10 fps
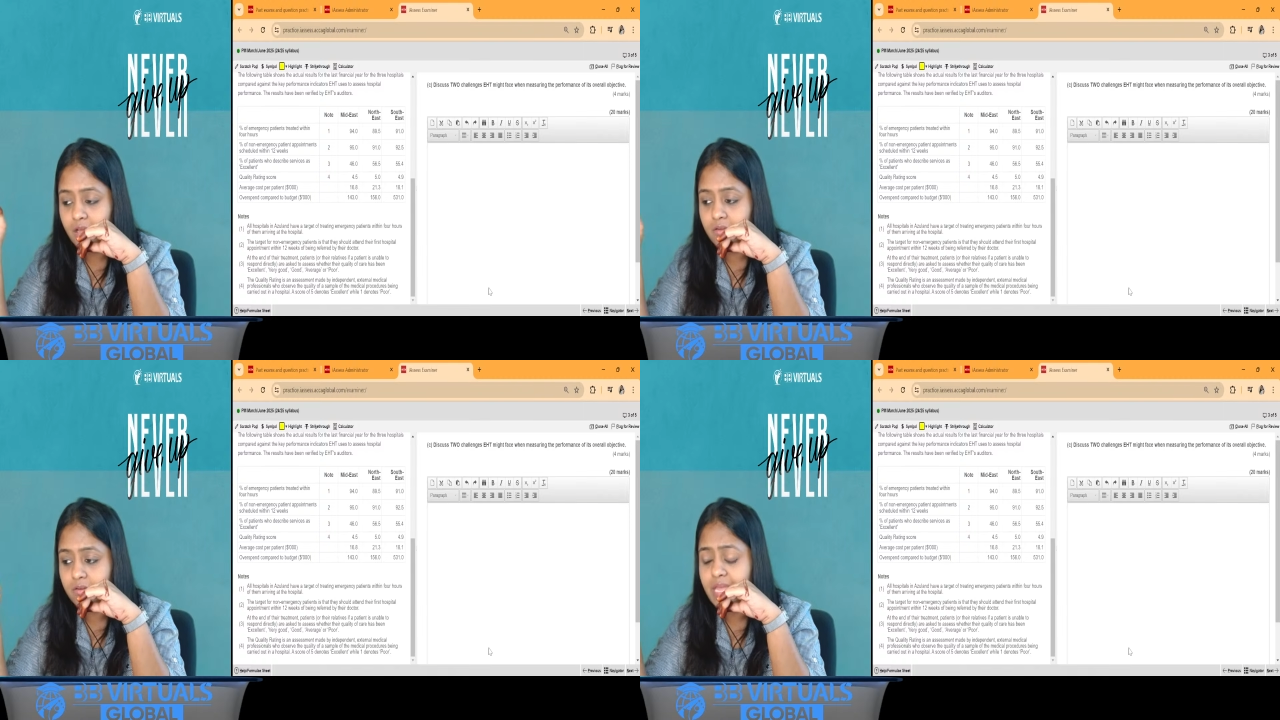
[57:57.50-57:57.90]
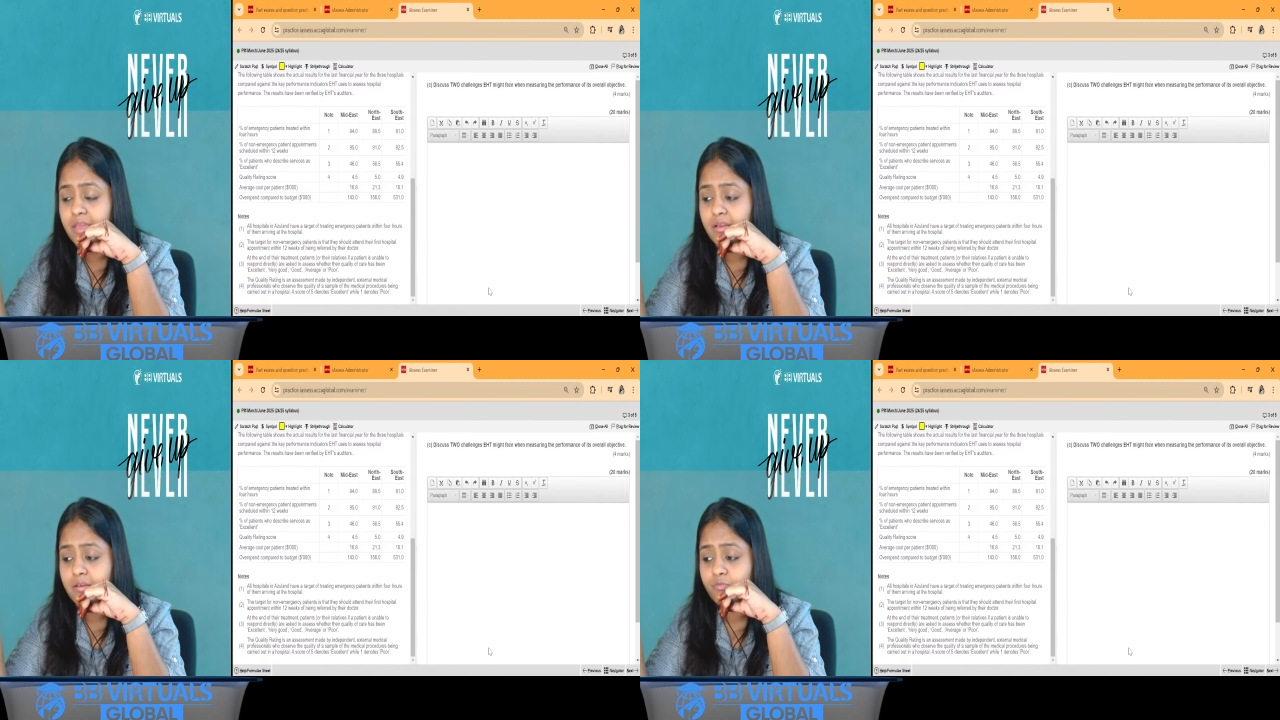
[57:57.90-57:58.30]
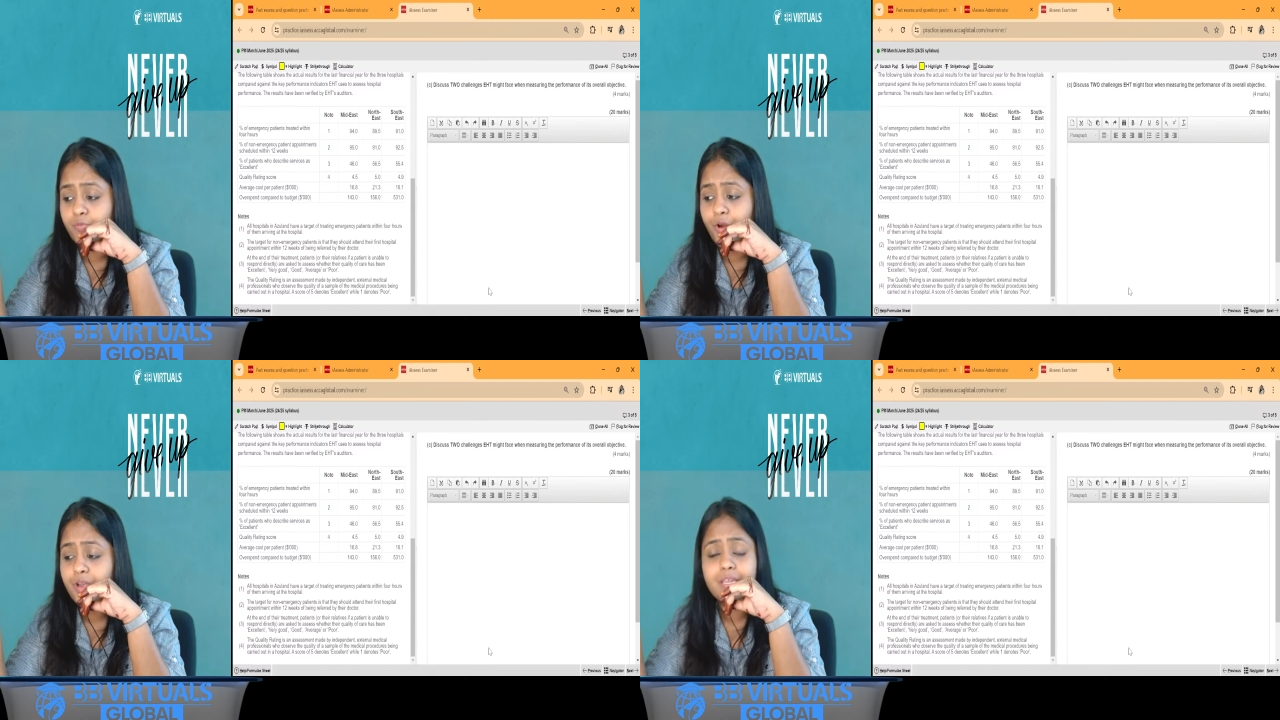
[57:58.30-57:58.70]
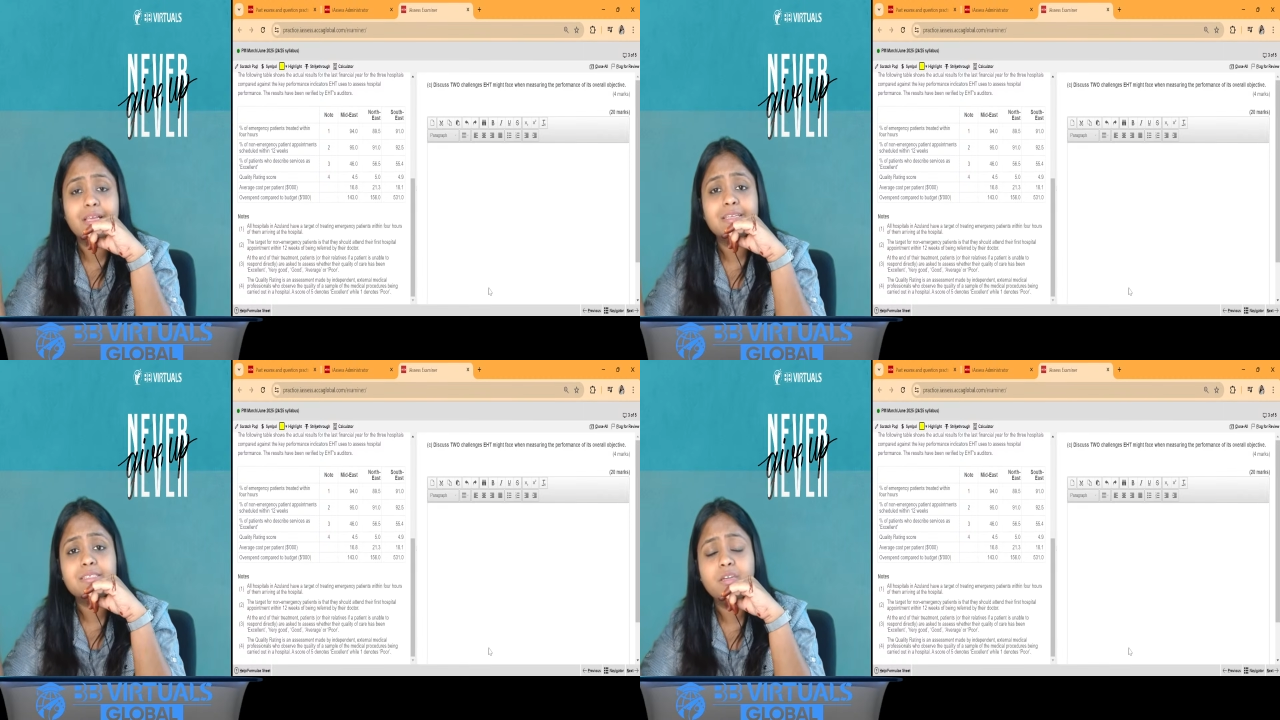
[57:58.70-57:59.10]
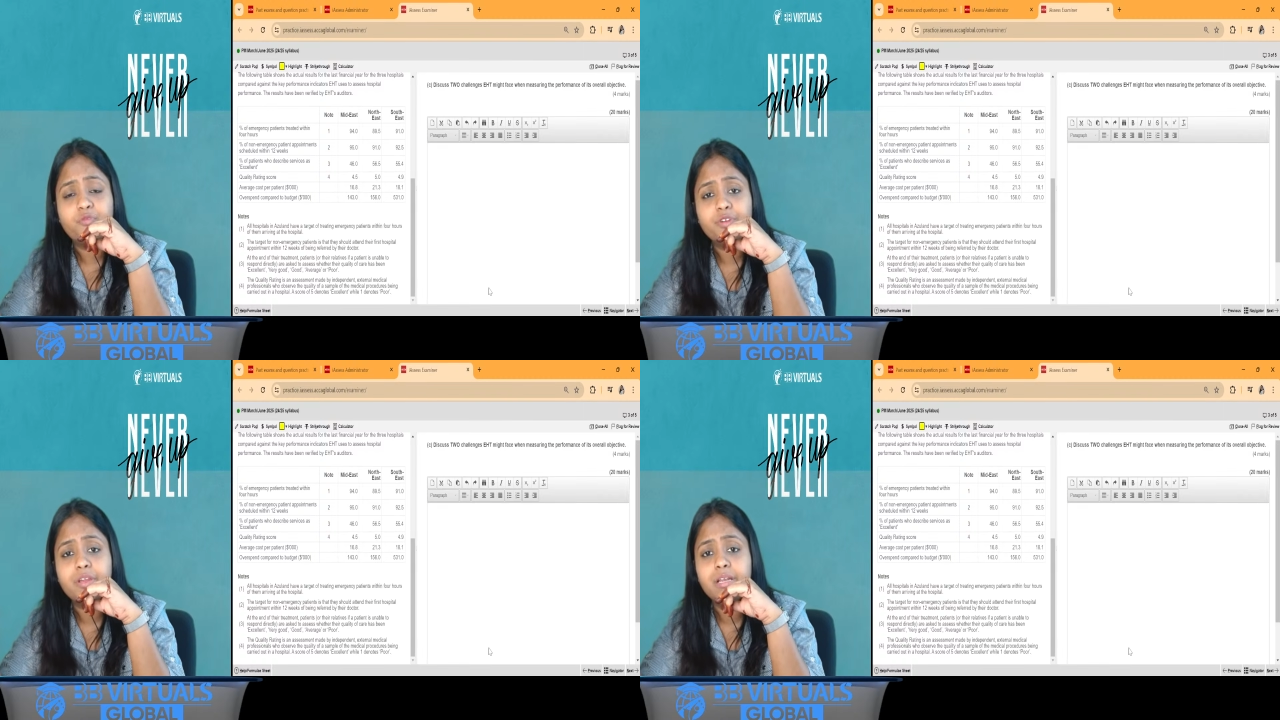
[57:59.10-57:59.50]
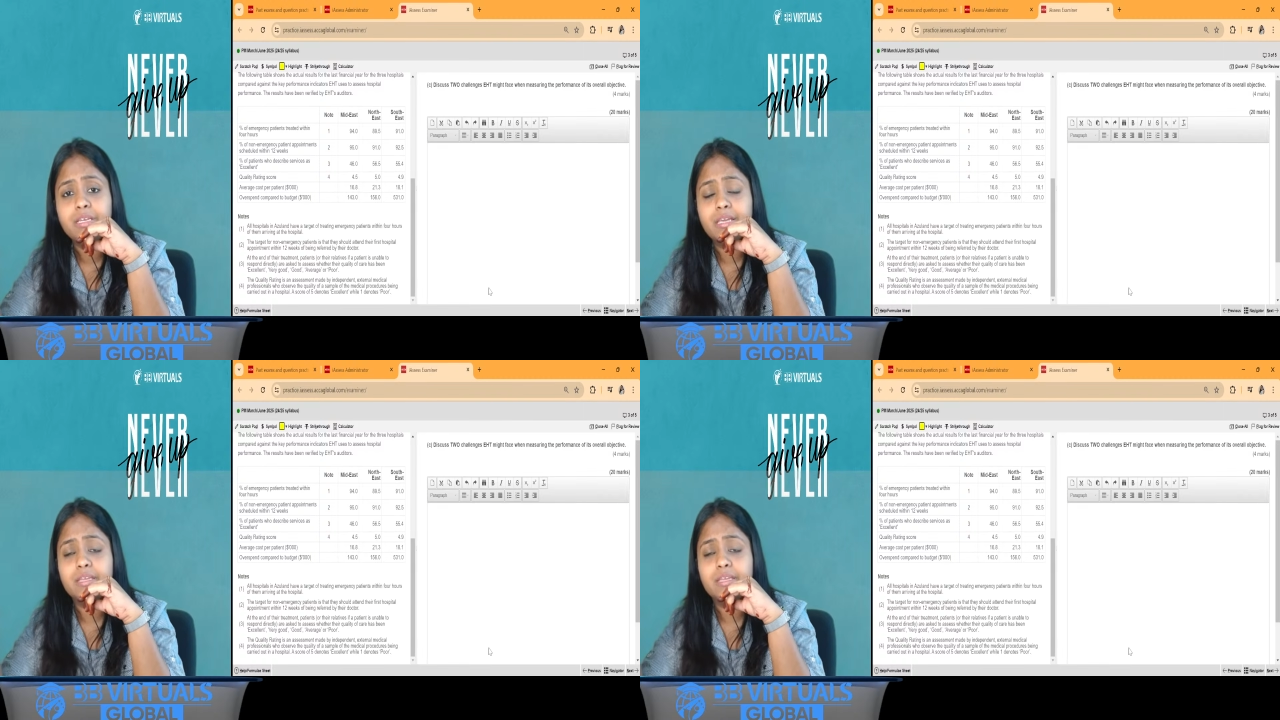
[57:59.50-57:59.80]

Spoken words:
like what is the difficulty